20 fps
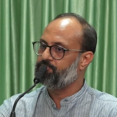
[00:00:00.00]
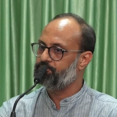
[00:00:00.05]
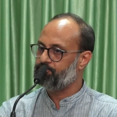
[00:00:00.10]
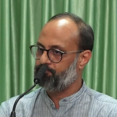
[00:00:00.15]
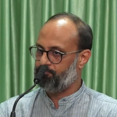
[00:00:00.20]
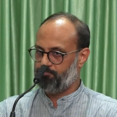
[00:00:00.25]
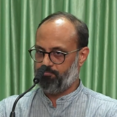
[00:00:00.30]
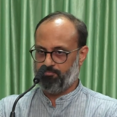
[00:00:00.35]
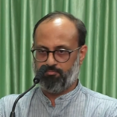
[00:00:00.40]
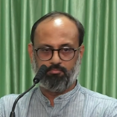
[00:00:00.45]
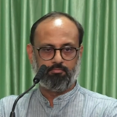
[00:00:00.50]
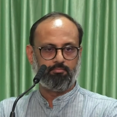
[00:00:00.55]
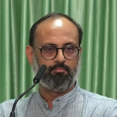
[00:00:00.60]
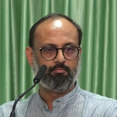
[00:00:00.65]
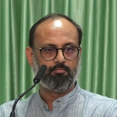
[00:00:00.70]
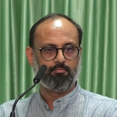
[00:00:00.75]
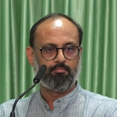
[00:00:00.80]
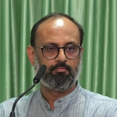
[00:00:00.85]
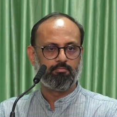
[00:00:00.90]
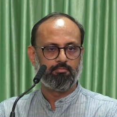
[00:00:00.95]

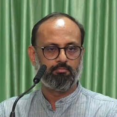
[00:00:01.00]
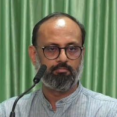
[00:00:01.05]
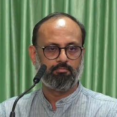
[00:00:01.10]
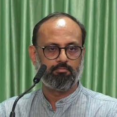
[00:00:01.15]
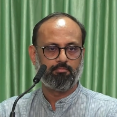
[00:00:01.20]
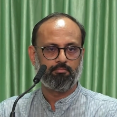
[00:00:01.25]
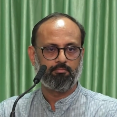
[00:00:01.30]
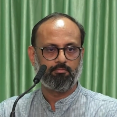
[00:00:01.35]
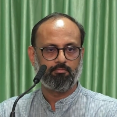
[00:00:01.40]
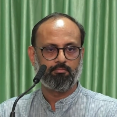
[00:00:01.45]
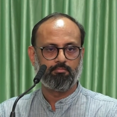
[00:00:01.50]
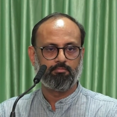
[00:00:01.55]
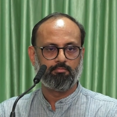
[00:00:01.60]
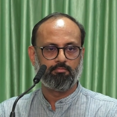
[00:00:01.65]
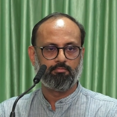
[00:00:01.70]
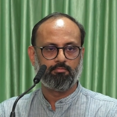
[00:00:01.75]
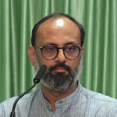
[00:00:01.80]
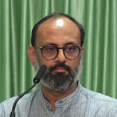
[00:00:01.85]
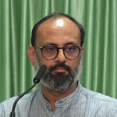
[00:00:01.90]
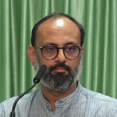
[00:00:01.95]

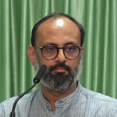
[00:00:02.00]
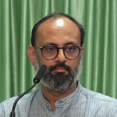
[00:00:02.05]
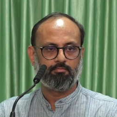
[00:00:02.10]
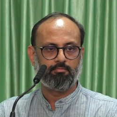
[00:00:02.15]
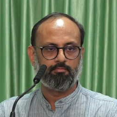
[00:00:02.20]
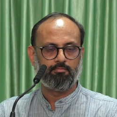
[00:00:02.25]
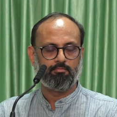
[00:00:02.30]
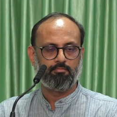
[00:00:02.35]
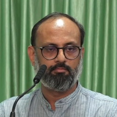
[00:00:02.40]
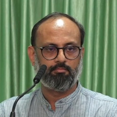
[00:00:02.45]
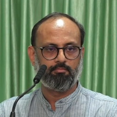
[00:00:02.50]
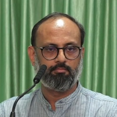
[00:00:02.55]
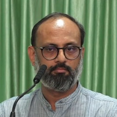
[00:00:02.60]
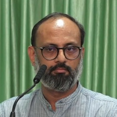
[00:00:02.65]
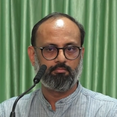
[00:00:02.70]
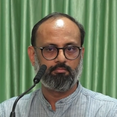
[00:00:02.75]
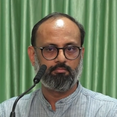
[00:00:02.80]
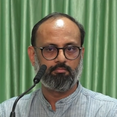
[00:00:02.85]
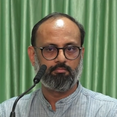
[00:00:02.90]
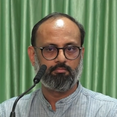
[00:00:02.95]

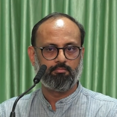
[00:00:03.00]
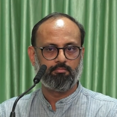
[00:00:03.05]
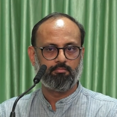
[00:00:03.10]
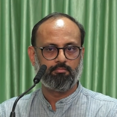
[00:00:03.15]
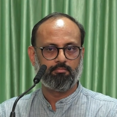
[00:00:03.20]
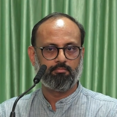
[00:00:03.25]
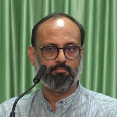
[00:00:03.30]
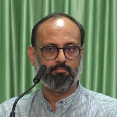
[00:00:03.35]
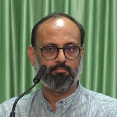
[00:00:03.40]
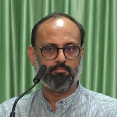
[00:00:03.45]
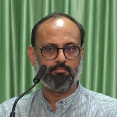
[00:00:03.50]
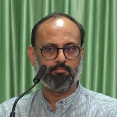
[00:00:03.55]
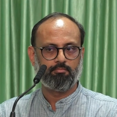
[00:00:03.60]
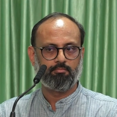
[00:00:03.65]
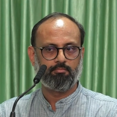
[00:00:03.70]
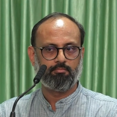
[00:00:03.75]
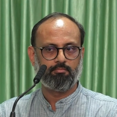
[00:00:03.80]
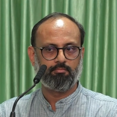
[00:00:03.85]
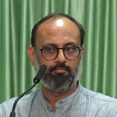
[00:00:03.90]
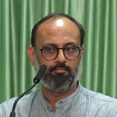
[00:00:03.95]

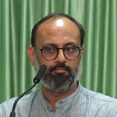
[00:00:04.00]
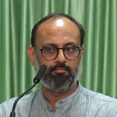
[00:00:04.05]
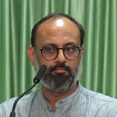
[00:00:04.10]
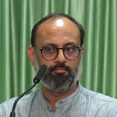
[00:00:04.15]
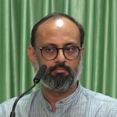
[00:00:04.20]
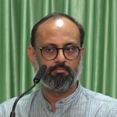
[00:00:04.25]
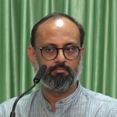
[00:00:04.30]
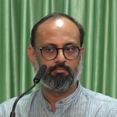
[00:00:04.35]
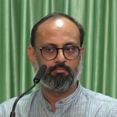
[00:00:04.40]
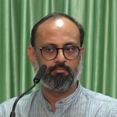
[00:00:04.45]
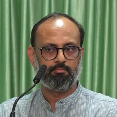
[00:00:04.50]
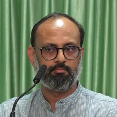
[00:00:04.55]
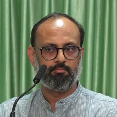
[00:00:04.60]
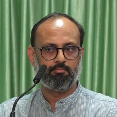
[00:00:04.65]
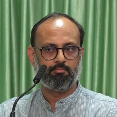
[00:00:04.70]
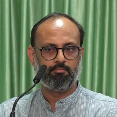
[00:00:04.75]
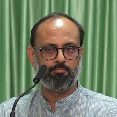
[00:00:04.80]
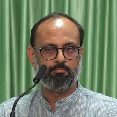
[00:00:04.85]
Nobody speaks.